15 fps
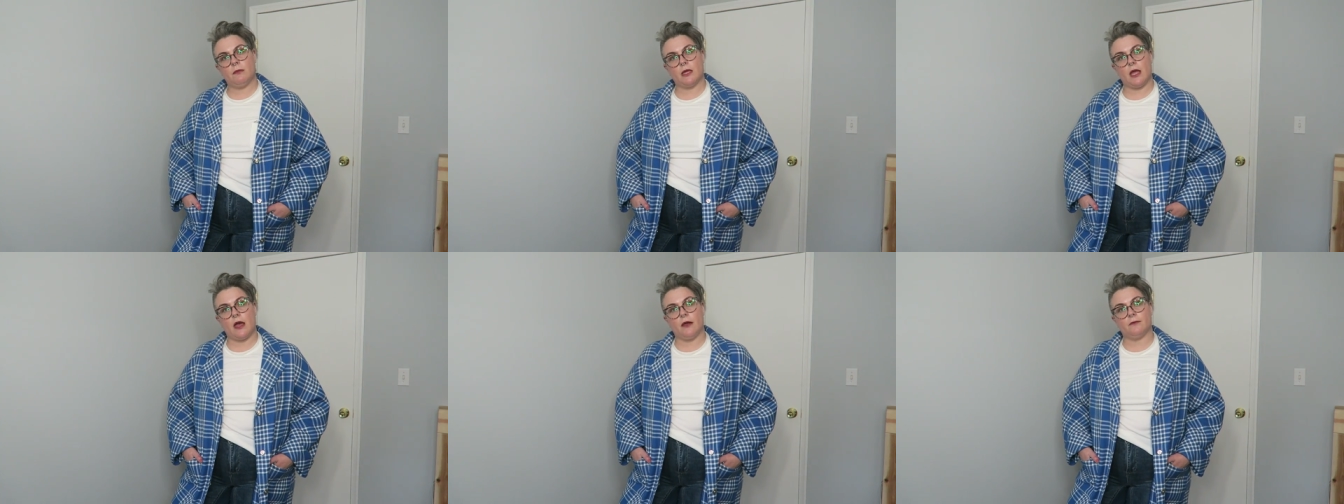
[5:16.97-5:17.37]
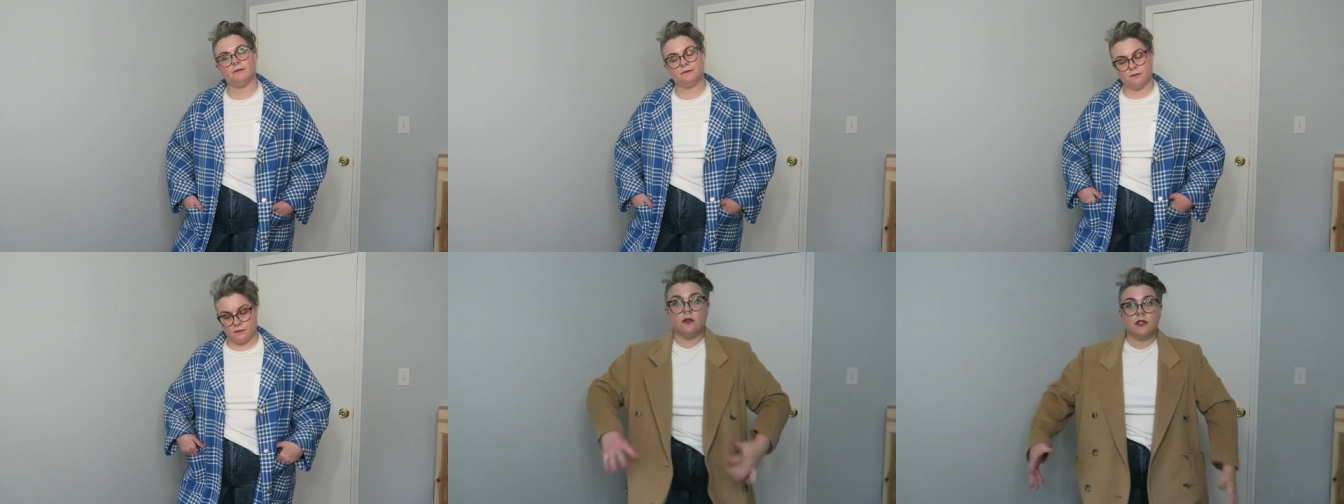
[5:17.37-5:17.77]
but yeah.
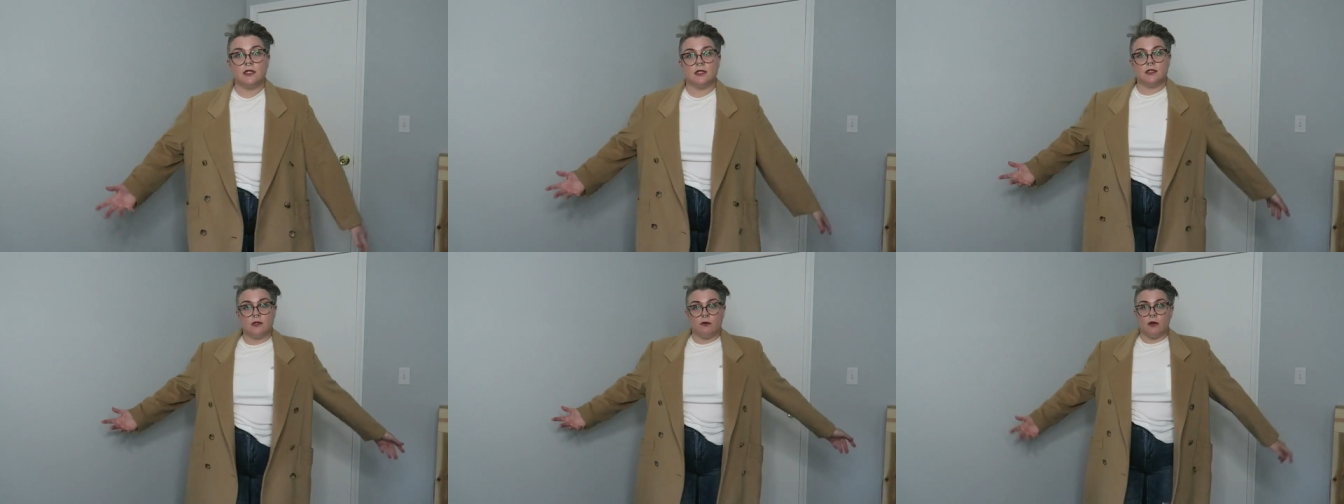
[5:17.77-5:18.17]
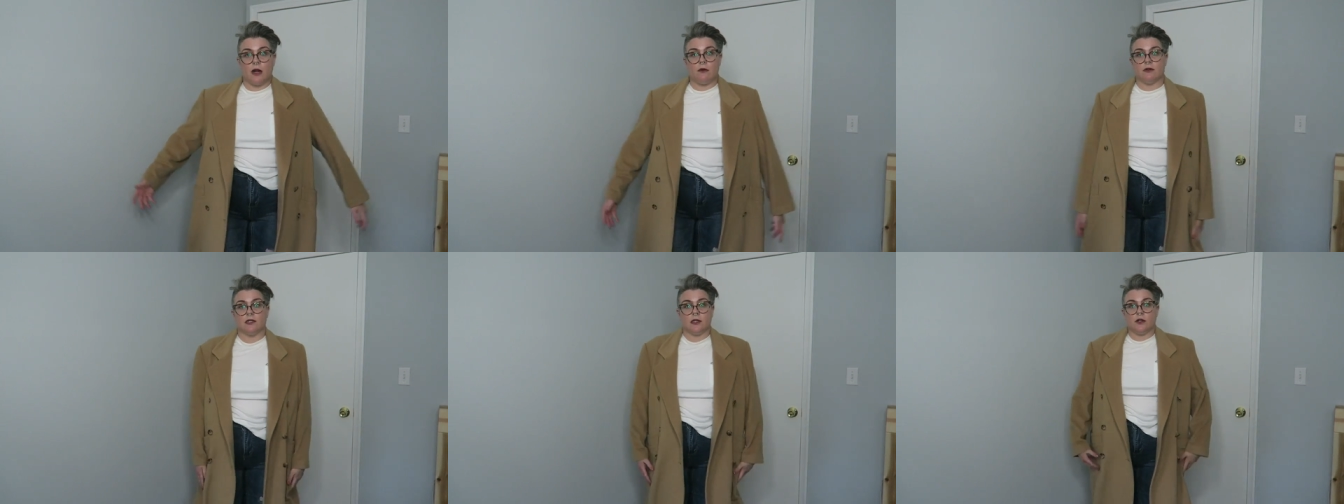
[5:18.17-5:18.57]
So this is the one
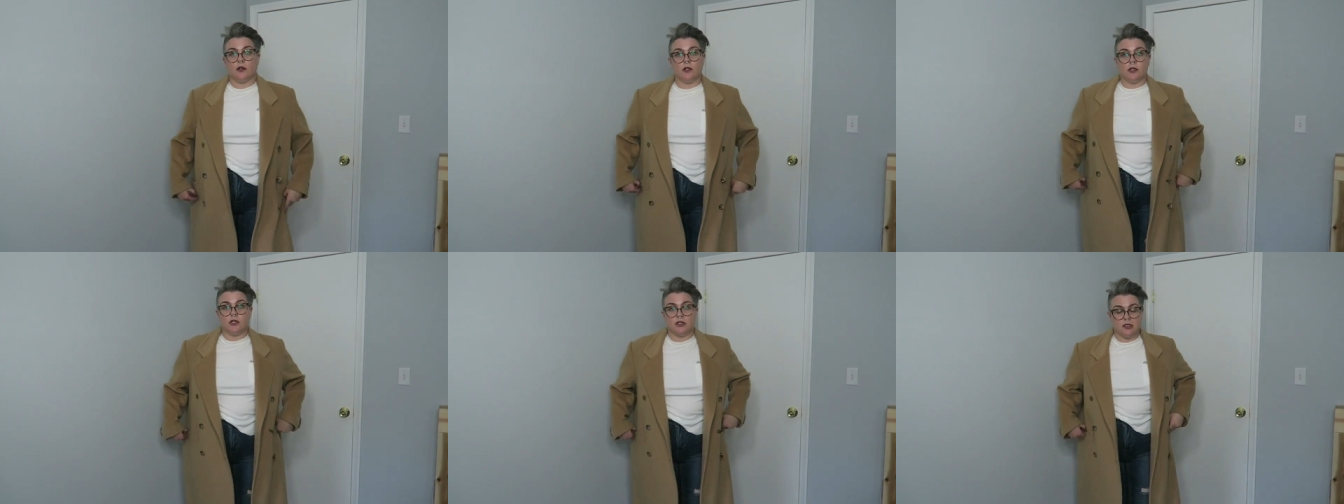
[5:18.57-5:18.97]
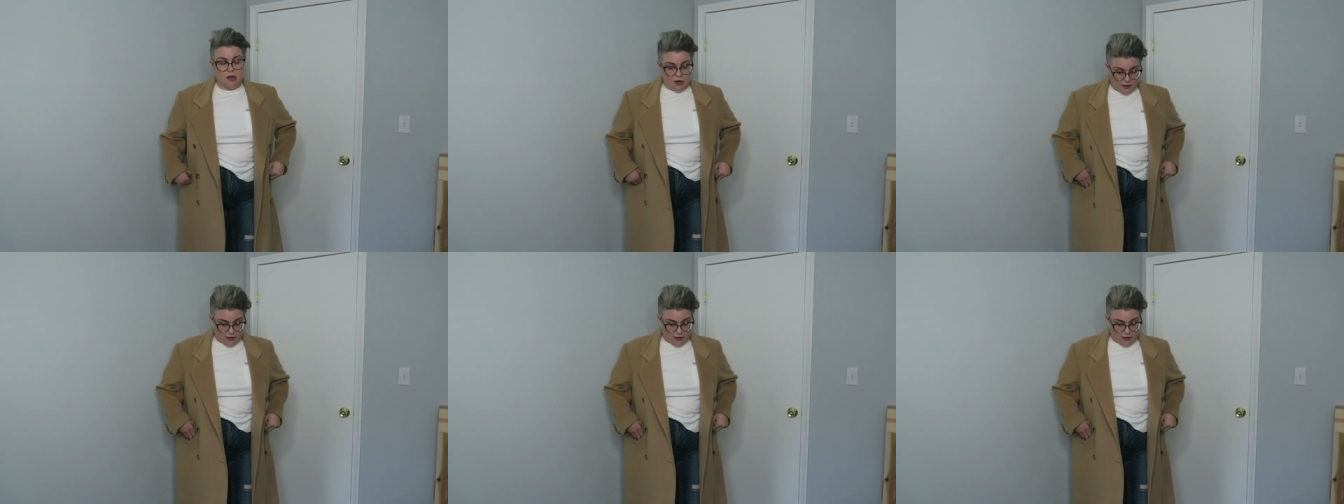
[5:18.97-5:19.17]
I was literally just